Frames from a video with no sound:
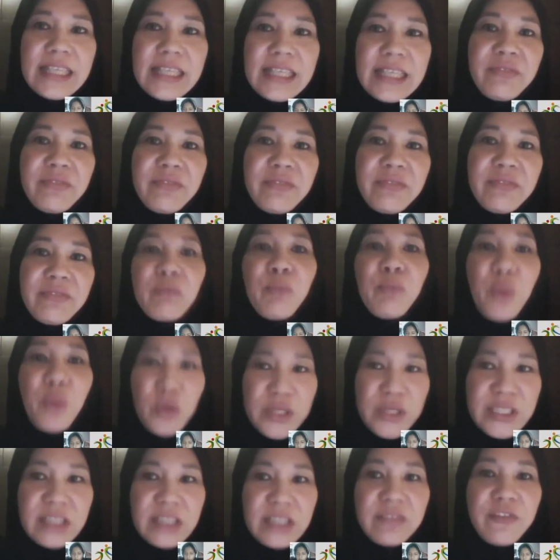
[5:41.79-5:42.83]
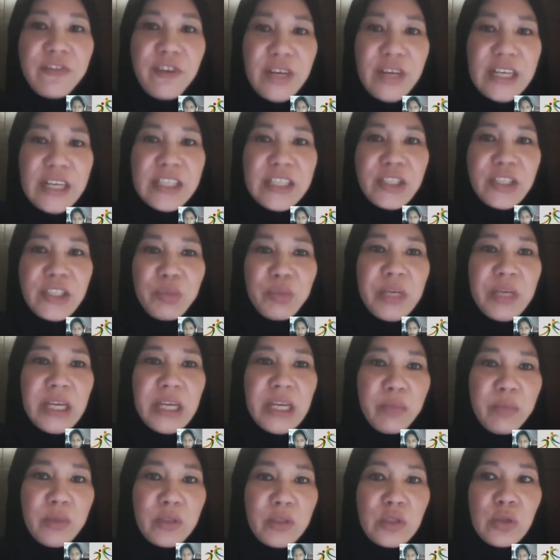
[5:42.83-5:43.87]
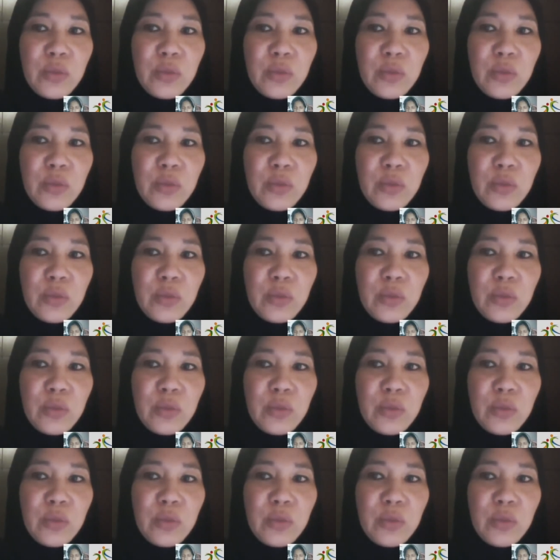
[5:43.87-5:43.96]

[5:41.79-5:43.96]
very important for us to be able to